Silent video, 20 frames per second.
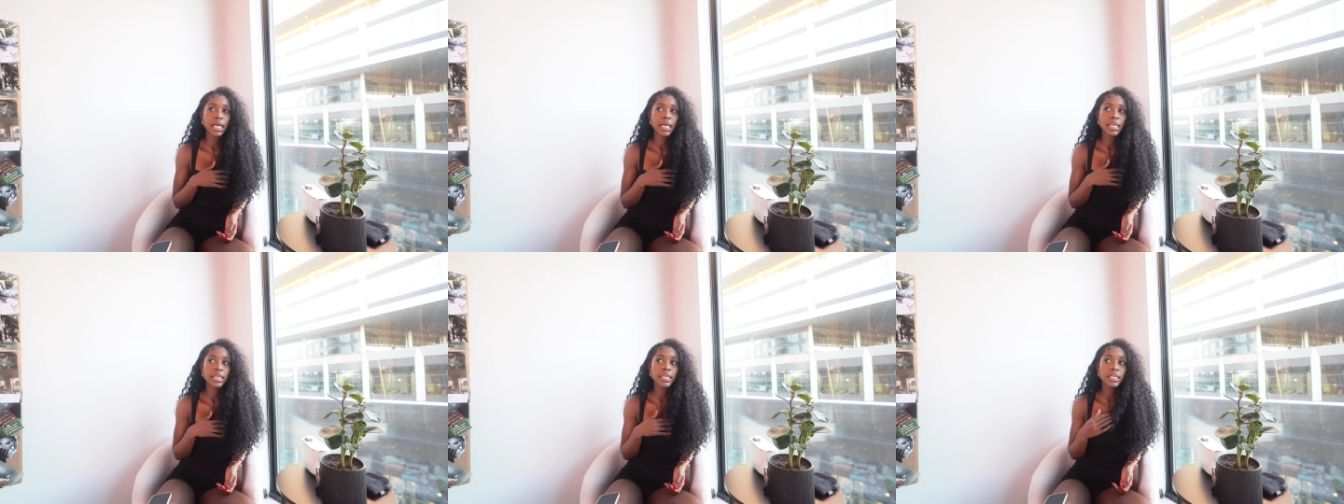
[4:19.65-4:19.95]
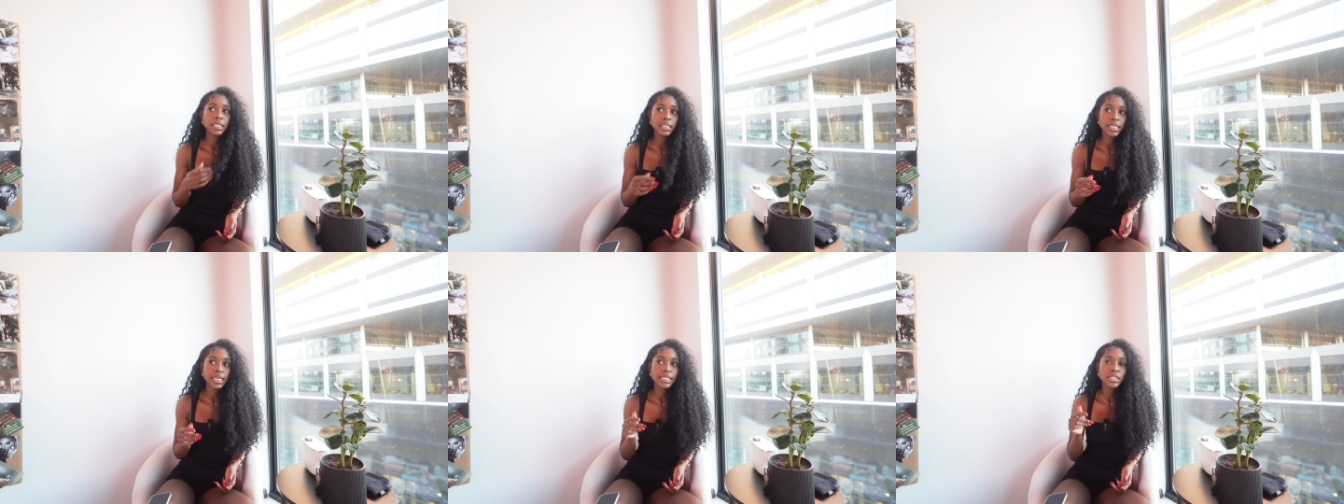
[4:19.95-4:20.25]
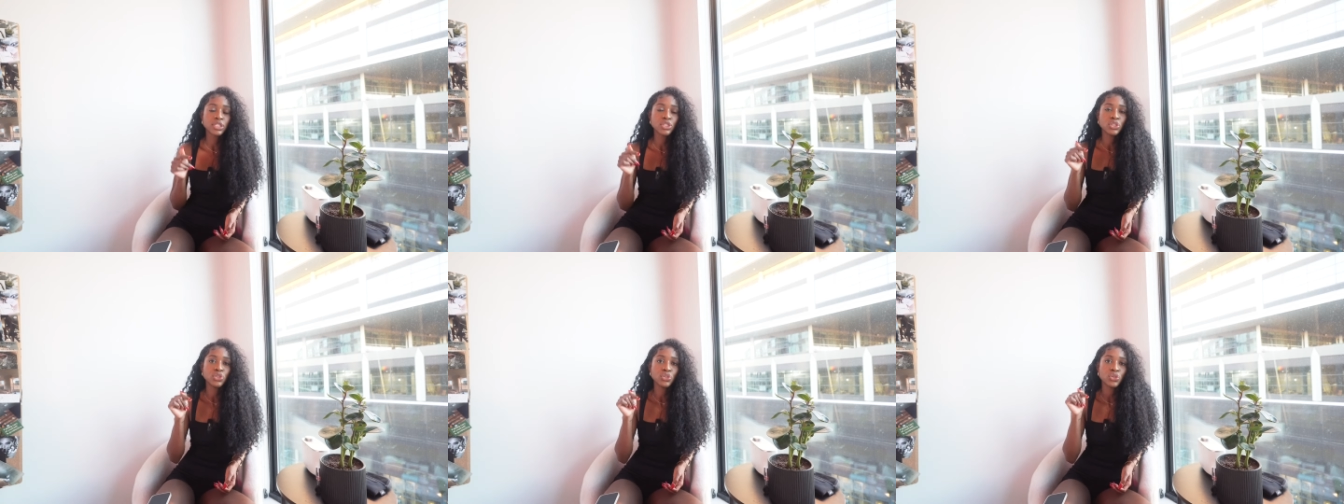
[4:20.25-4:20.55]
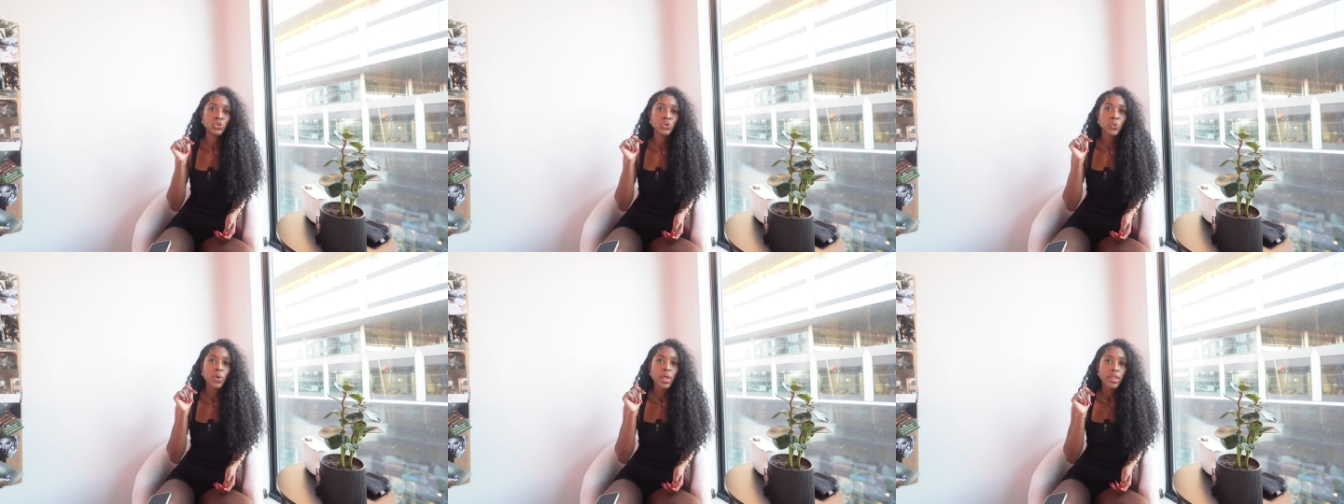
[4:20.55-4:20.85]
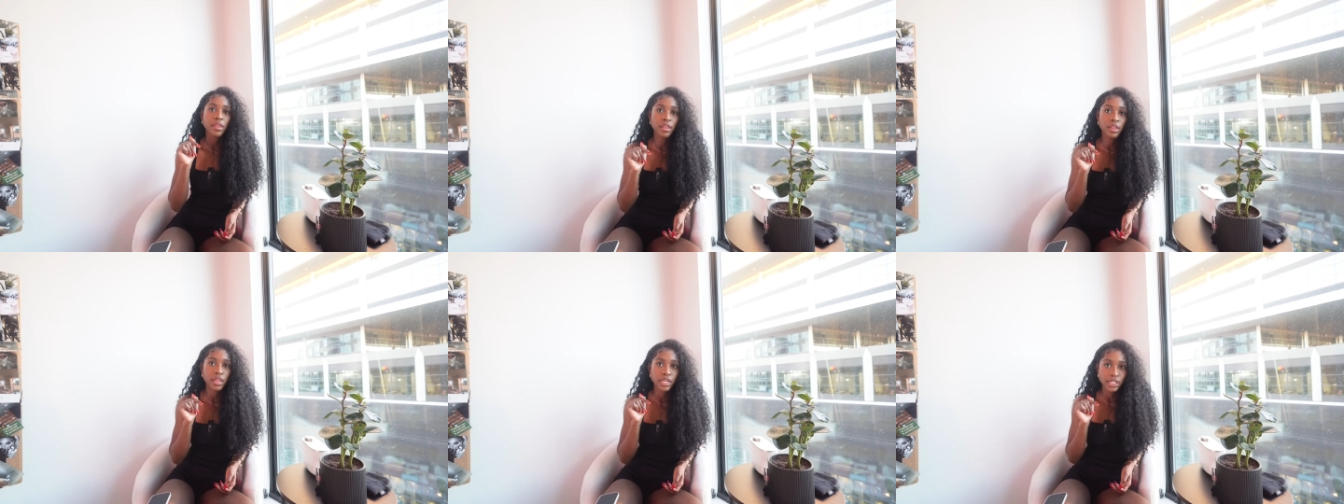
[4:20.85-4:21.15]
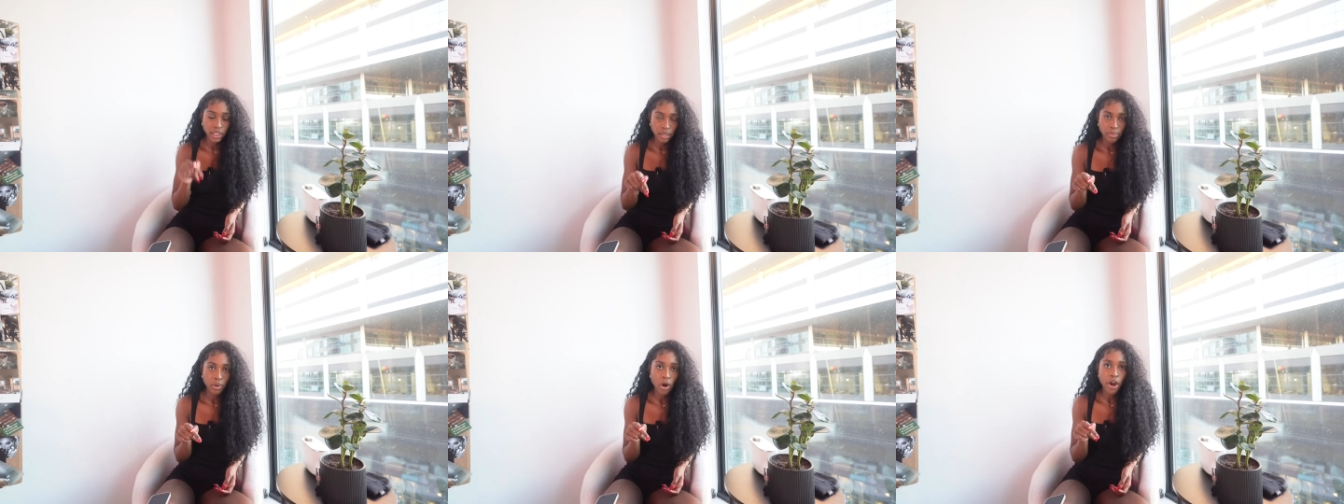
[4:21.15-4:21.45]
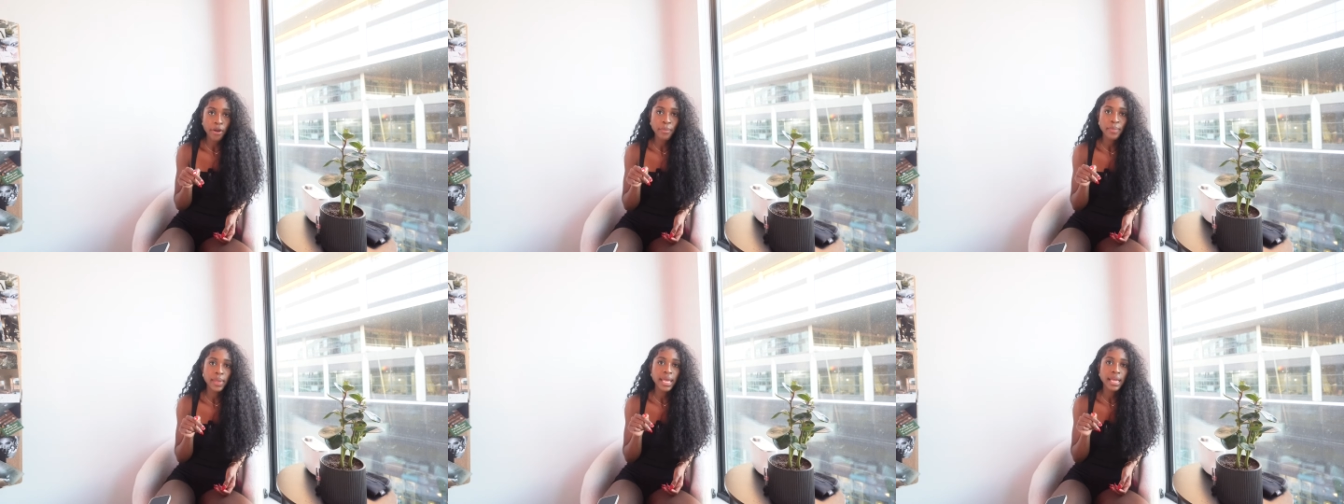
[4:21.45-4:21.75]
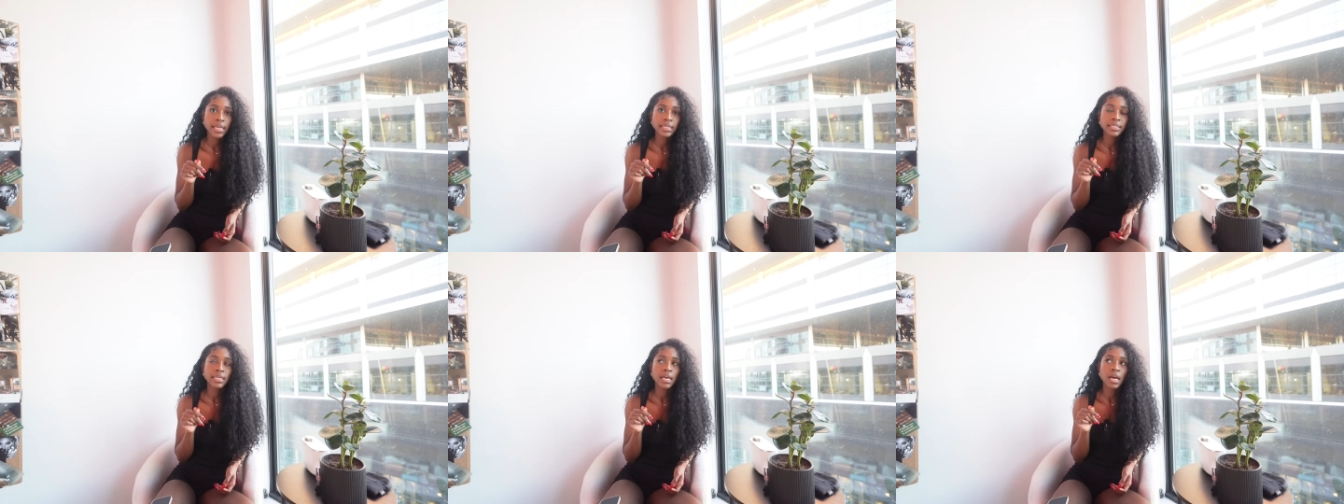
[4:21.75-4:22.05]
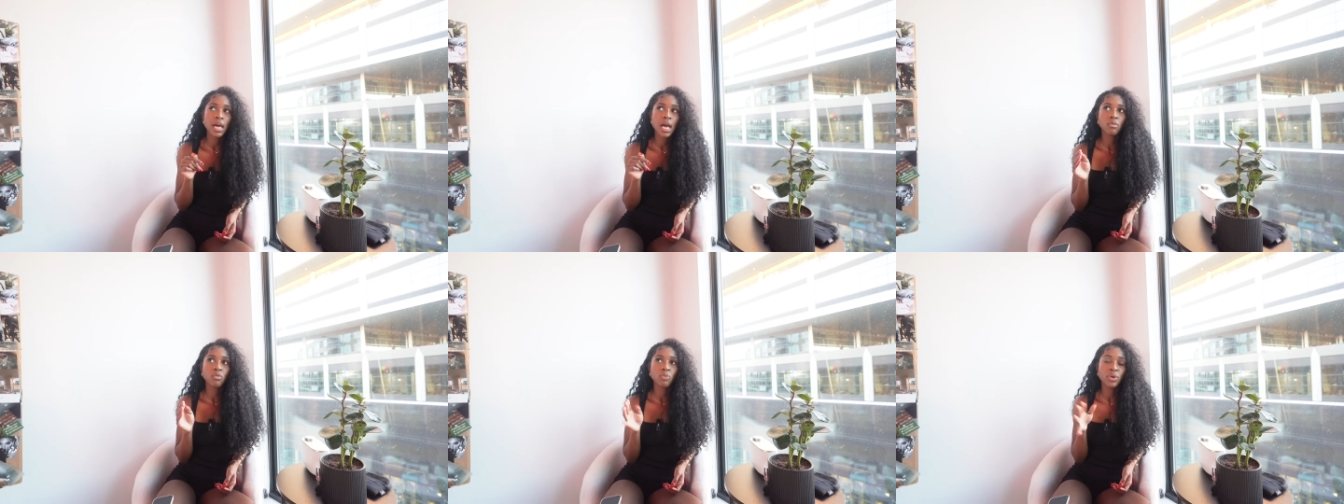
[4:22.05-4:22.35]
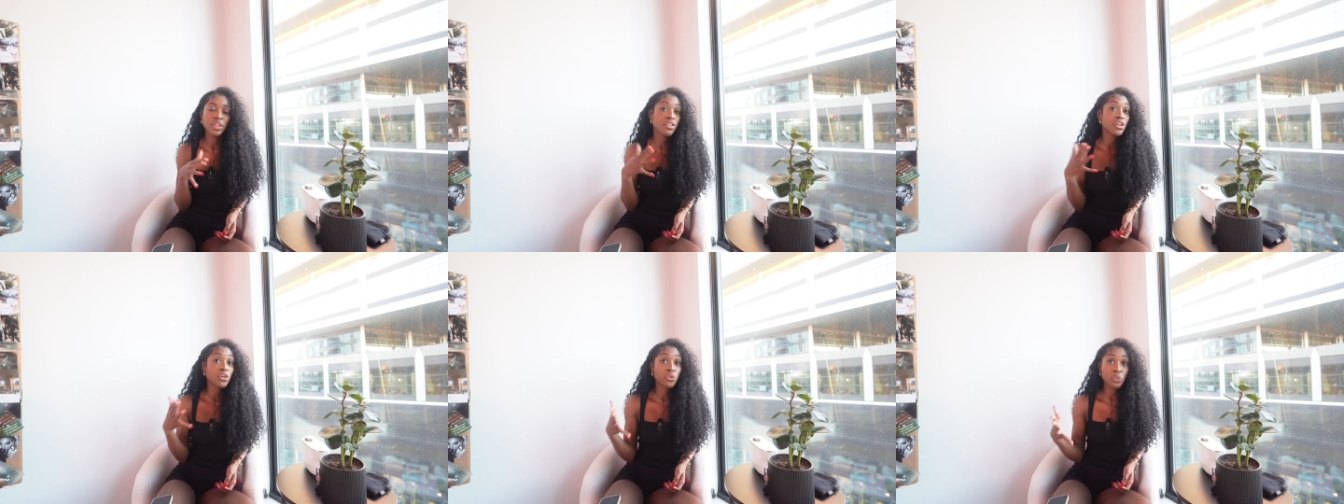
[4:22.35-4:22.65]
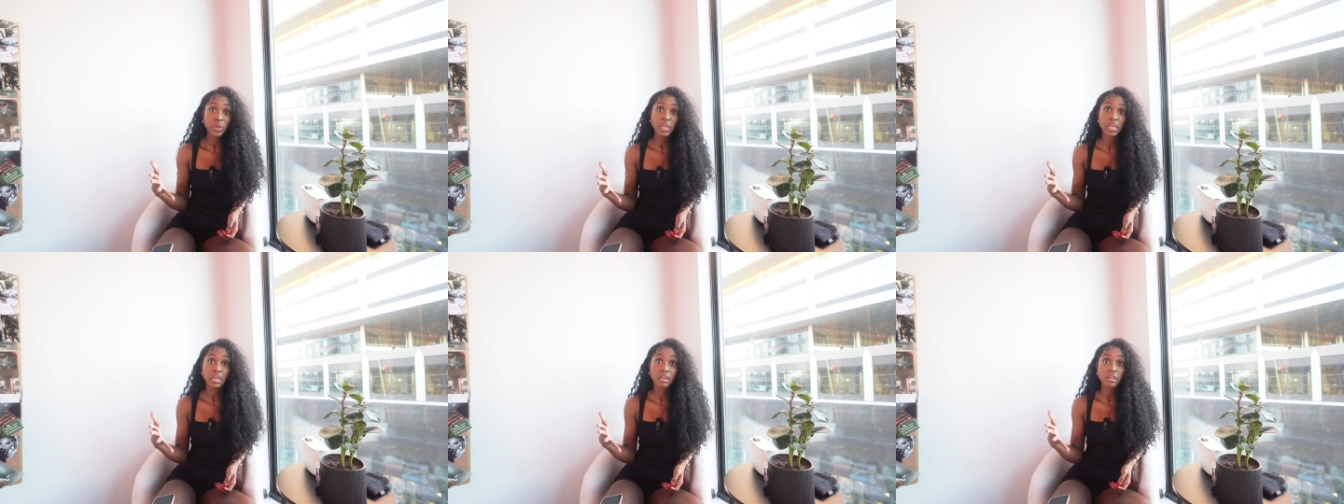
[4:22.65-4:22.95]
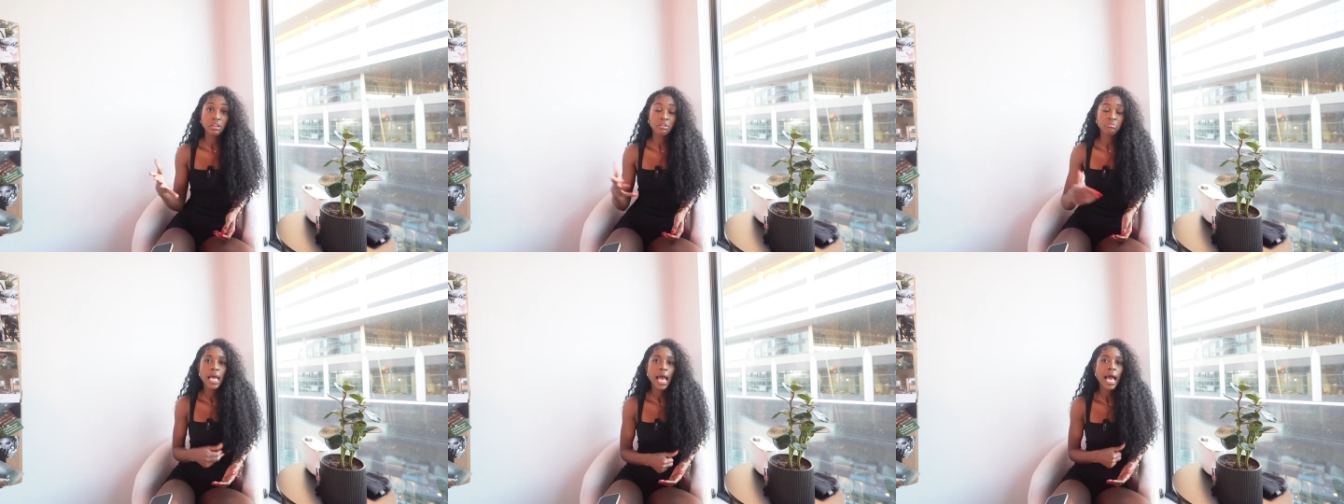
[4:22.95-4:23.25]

the lease to this apartment within a week.